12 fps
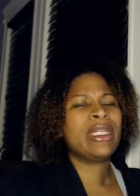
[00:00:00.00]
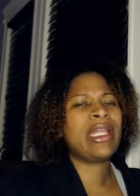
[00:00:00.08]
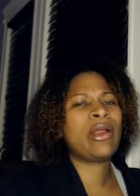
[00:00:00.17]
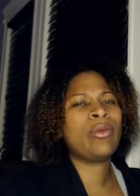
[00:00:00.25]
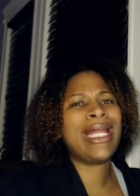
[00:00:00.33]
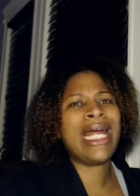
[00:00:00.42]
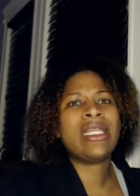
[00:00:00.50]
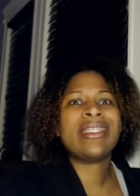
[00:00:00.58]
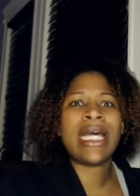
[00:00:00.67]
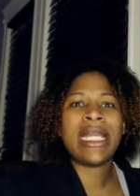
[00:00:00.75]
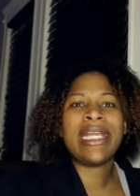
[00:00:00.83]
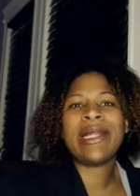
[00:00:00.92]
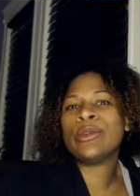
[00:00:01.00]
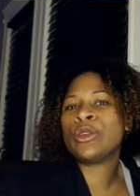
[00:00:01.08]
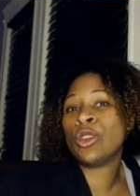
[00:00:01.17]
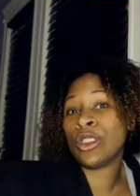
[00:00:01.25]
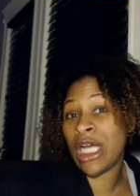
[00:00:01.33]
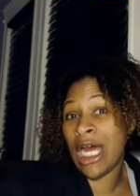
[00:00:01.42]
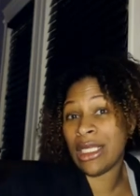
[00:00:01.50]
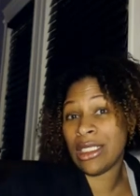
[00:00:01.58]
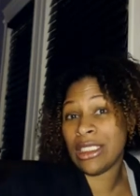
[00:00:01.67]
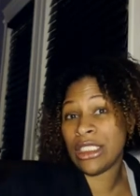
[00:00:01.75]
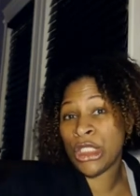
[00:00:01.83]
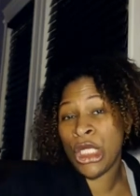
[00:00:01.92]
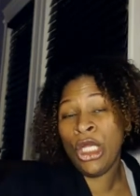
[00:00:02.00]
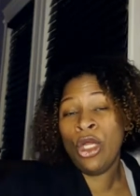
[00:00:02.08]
Like when I decided I was going to college.